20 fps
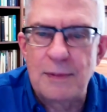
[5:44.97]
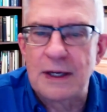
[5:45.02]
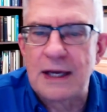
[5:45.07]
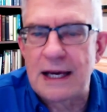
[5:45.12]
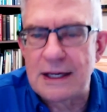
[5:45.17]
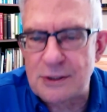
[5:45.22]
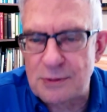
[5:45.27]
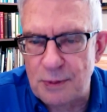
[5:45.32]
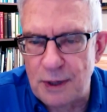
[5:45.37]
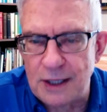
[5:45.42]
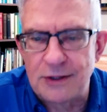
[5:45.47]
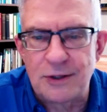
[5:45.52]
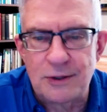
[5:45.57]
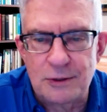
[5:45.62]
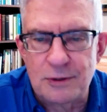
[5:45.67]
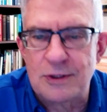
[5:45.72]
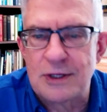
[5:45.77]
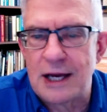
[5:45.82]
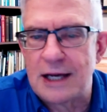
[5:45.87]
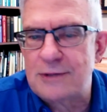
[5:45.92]
and guess what? The
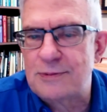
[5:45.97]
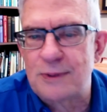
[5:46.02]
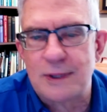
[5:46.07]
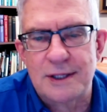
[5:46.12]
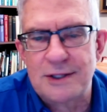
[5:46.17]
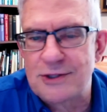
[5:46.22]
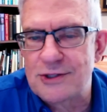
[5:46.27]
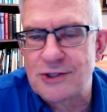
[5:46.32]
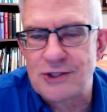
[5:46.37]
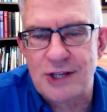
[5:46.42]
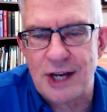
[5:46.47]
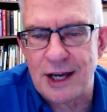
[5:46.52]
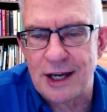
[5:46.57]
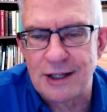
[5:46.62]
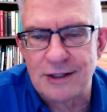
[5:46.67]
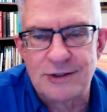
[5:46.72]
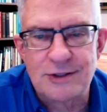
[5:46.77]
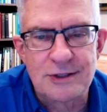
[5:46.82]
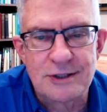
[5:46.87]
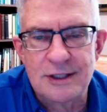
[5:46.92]
New Testament isn't
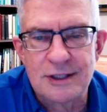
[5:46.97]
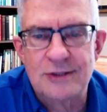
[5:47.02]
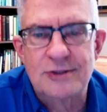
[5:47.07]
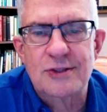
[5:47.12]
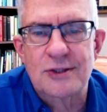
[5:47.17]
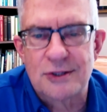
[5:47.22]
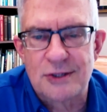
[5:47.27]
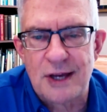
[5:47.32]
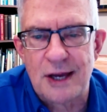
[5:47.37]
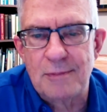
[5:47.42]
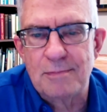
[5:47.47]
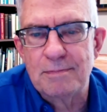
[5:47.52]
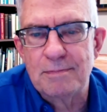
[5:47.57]
changed. It's the same.